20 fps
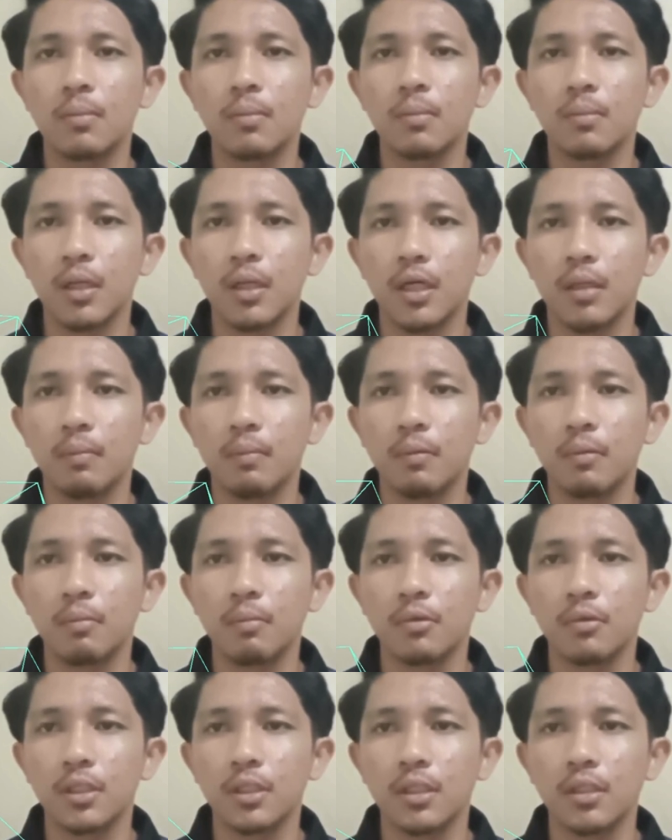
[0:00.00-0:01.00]
by
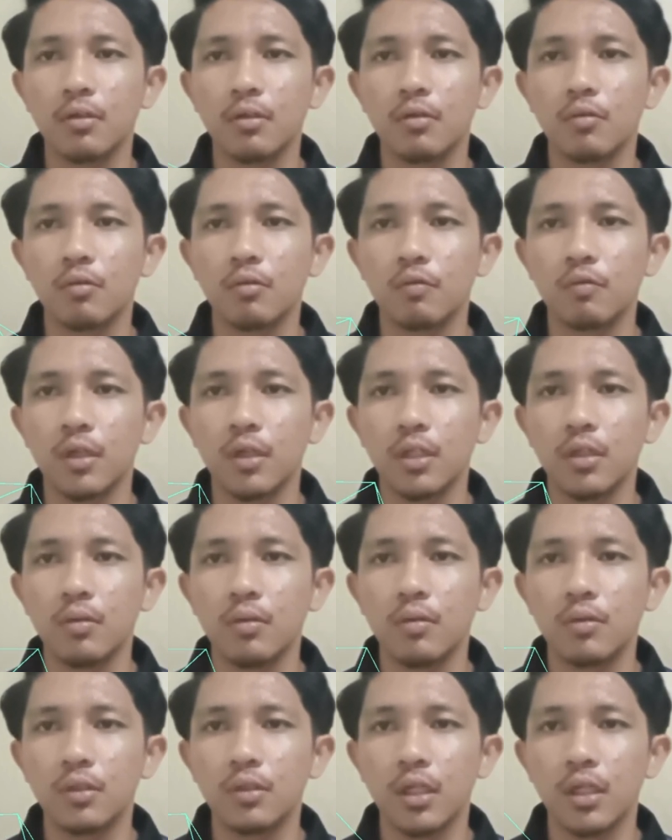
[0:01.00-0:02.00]
promoting good
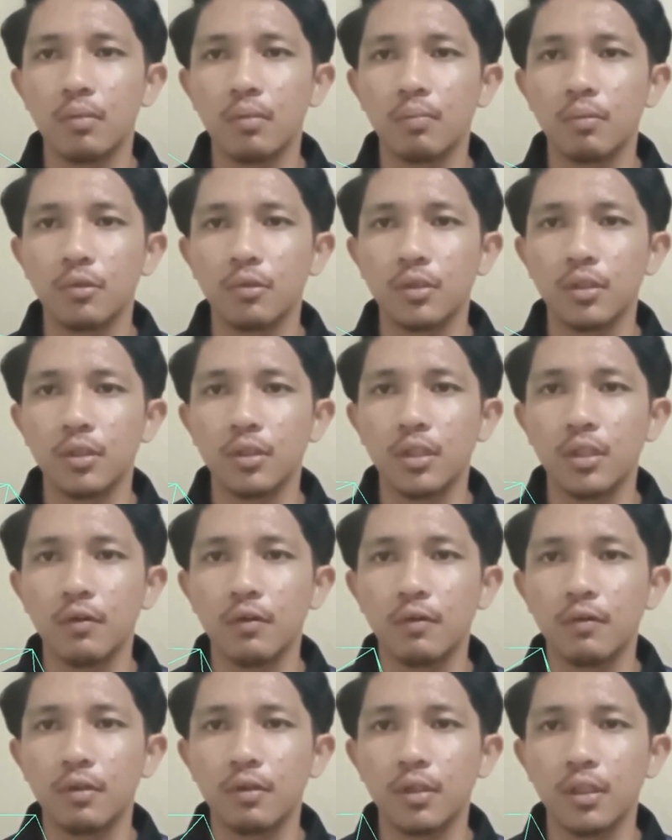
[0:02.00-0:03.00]
values and positive
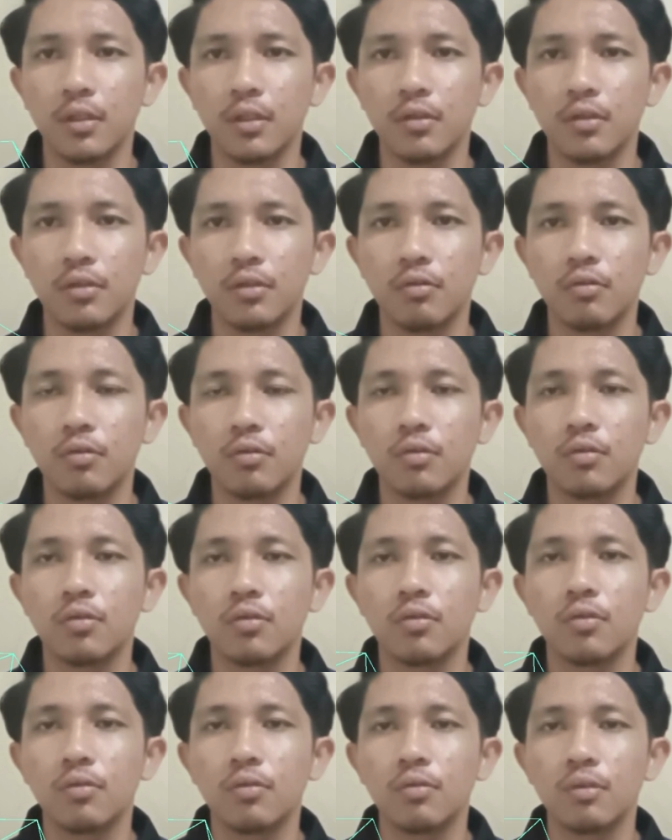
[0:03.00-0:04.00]
attitudes
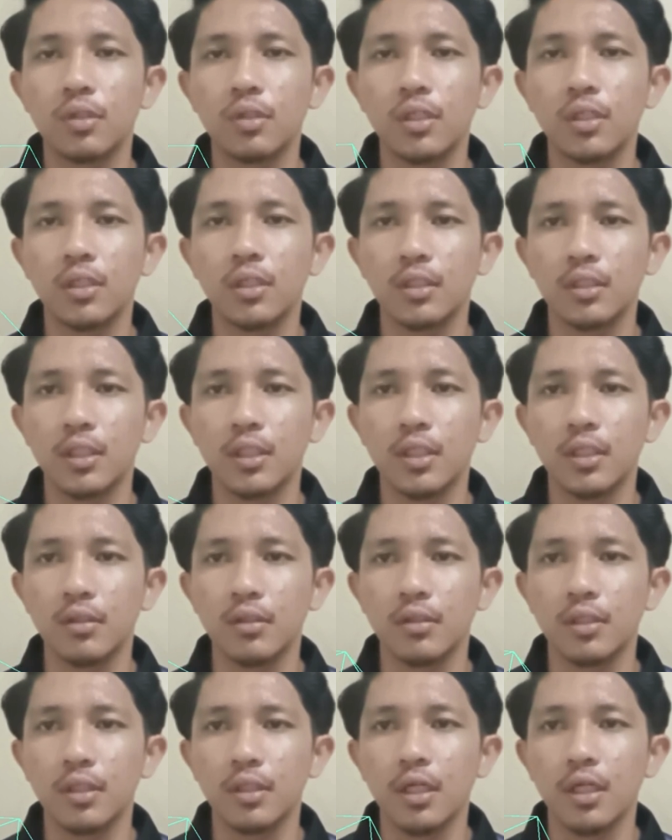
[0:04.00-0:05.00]
during the
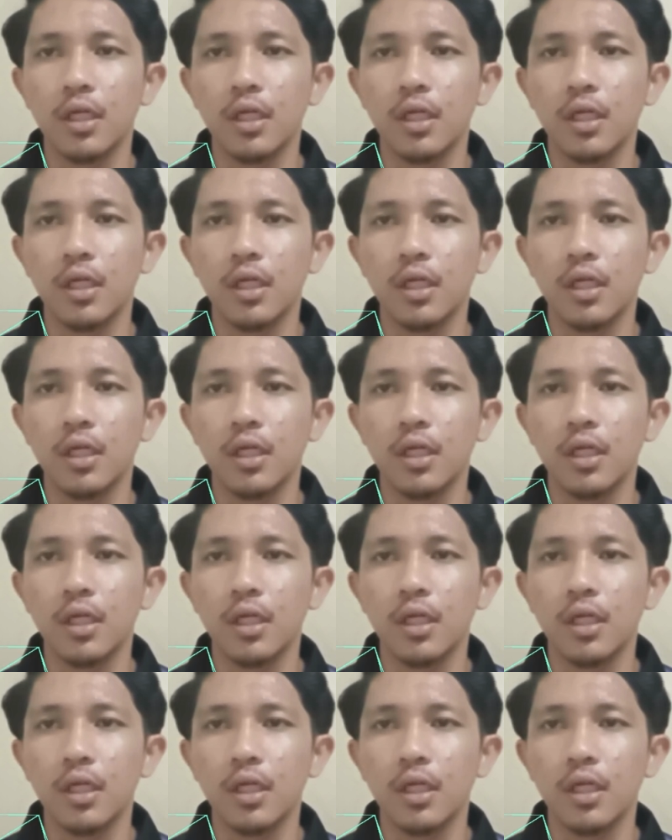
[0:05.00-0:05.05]
change.